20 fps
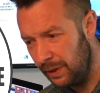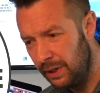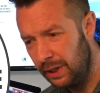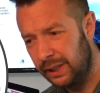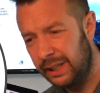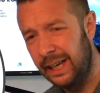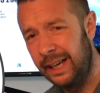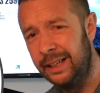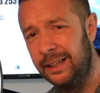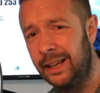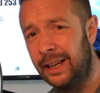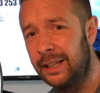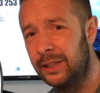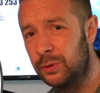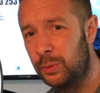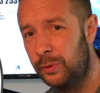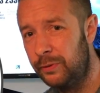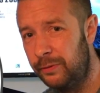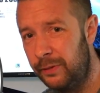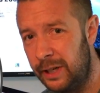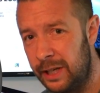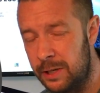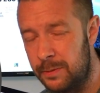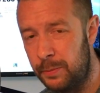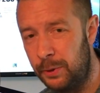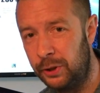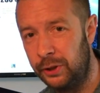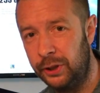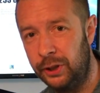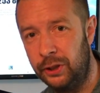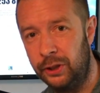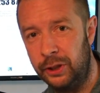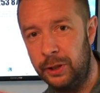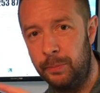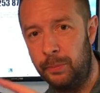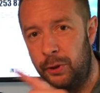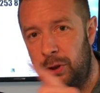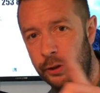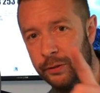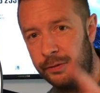Again, as with Facebook, your
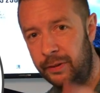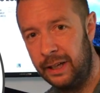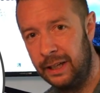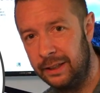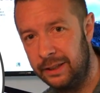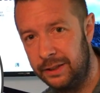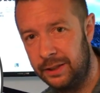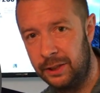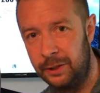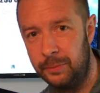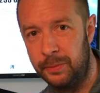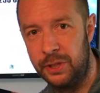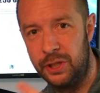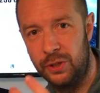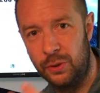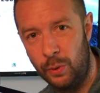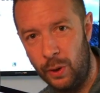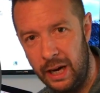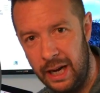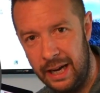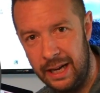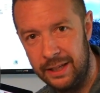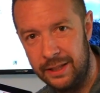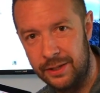profile is going to be square,